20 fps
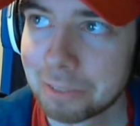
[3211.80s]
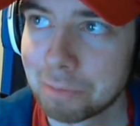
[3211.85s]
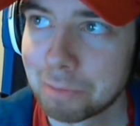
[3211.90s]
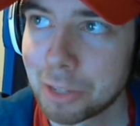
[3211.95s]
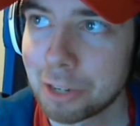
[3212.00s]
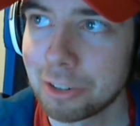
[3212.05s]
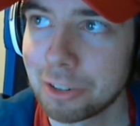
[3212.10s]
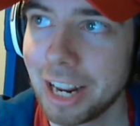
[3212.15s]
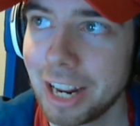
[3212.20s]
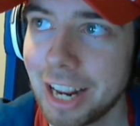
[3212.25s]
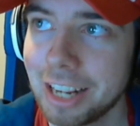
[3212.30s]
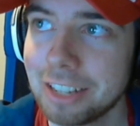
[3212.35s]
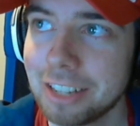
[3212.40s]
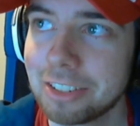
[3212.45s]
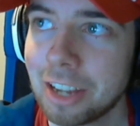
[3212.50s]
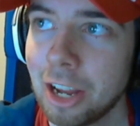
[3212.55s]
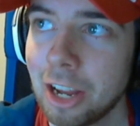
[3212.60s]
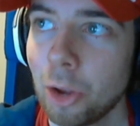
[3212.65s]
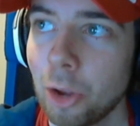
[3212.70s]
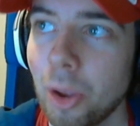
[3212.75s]
Grenades.
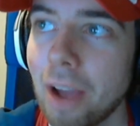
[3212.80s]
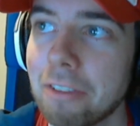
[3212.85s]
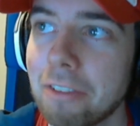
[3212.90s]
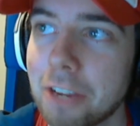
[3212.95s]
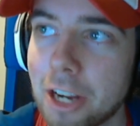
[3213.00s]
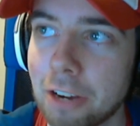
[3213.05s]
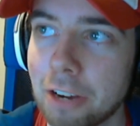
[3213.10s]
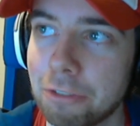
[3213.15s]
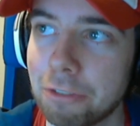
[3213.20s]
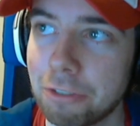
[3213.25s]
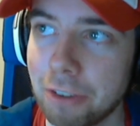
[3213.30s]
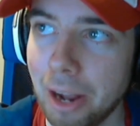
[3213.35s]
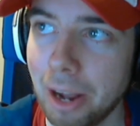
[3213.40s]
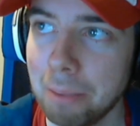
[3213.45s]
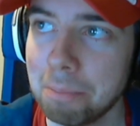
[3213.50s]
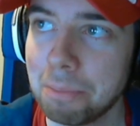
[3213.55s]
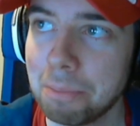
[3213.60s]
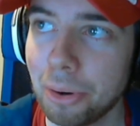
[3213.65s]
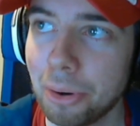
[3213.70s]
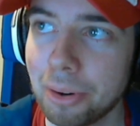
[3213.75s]
You have frame
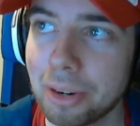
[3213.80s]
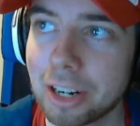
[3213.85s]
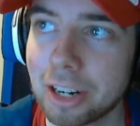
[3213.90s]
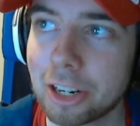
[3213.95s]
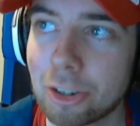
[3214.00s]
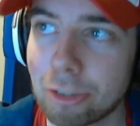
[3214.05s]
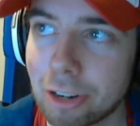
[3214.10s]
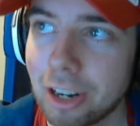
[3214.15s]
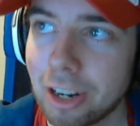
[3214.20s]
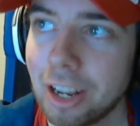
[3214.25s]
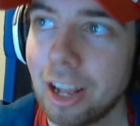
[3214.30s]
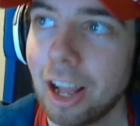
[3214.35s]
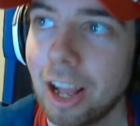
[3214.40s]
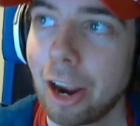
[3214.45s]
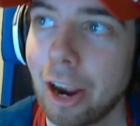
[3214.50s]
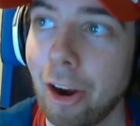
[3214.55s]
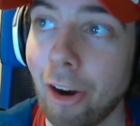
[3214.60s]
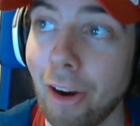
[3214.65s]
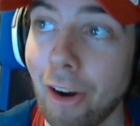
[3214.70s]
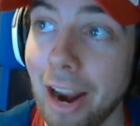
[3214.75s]
thrower. Cr-
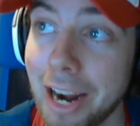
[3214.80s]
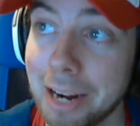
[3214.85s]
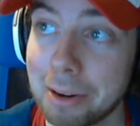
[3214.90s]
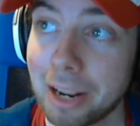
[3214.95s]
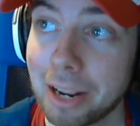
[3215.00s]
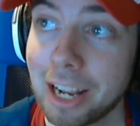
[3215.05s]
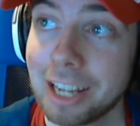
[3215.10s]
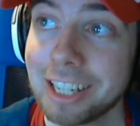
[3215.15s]
crate.